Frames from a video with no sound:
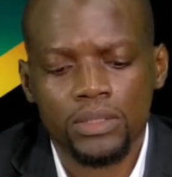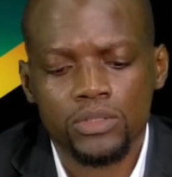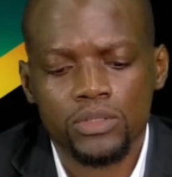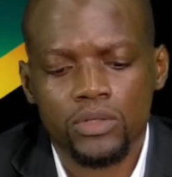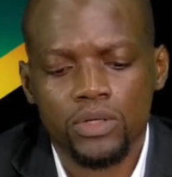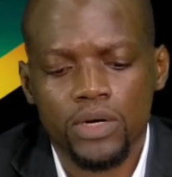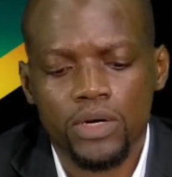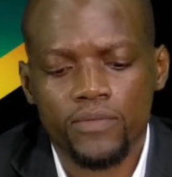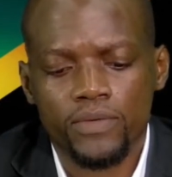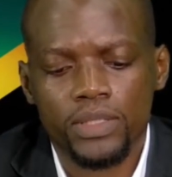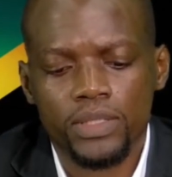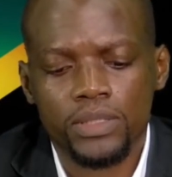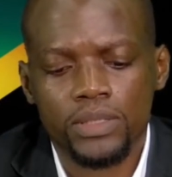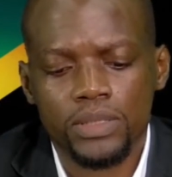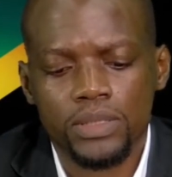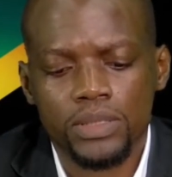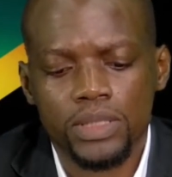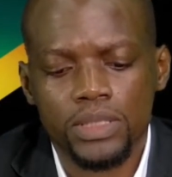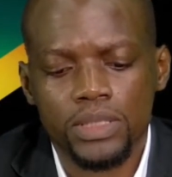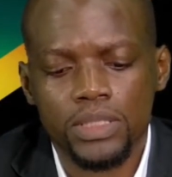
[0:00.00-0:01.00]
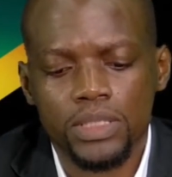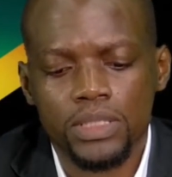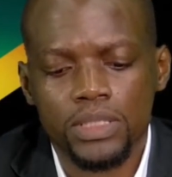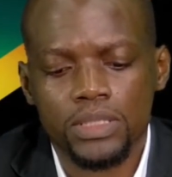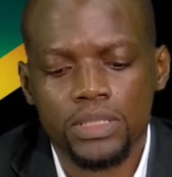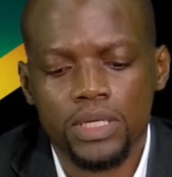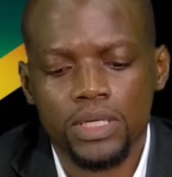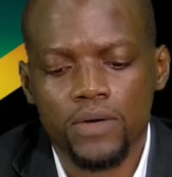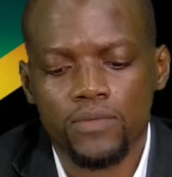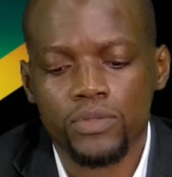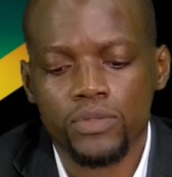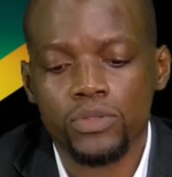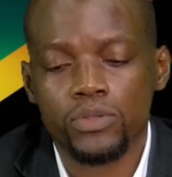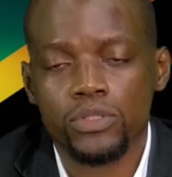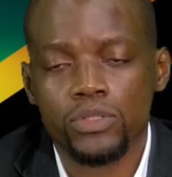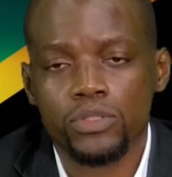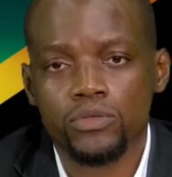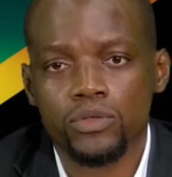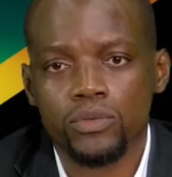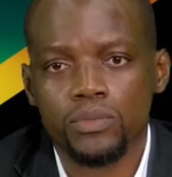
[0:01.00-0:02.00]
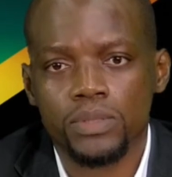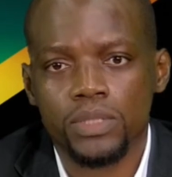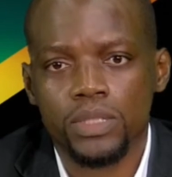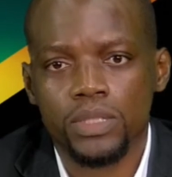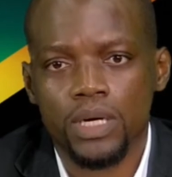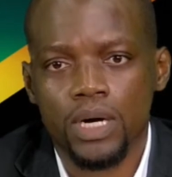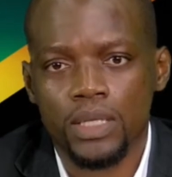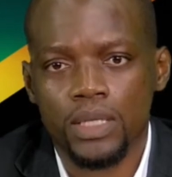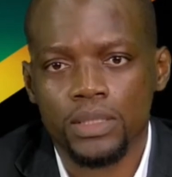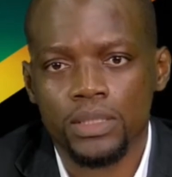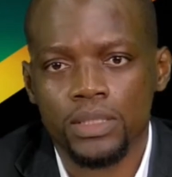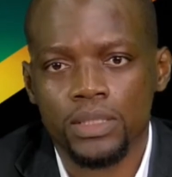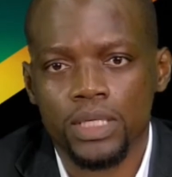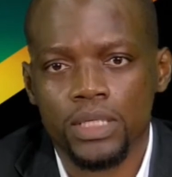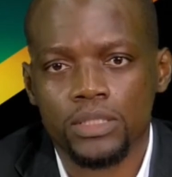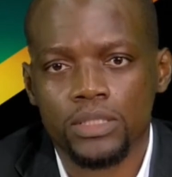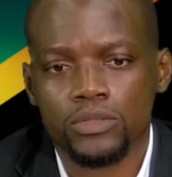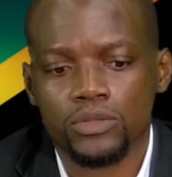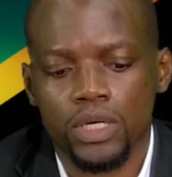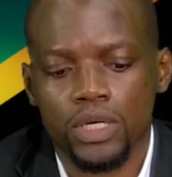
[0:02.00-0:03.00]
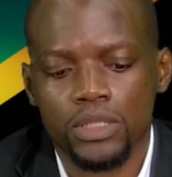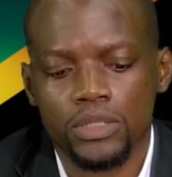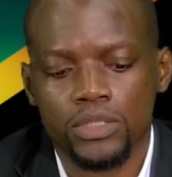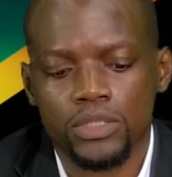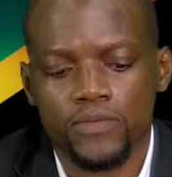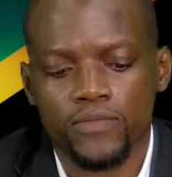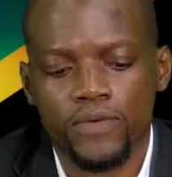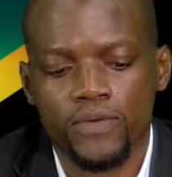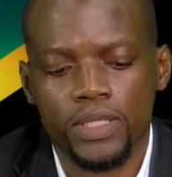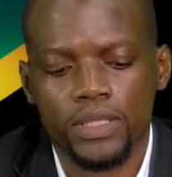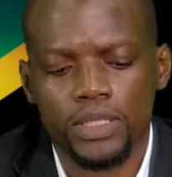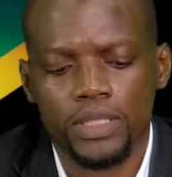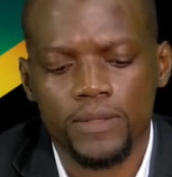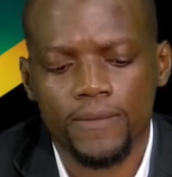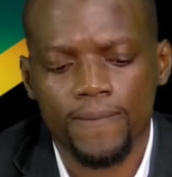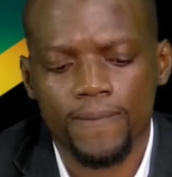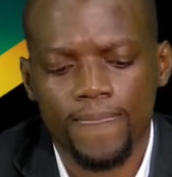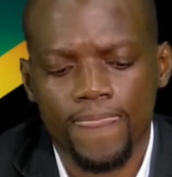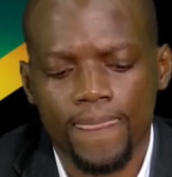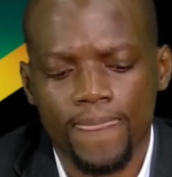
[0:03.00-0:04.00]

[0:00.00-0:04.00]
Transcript: to cover the needs of those groups on the next tranche of funding.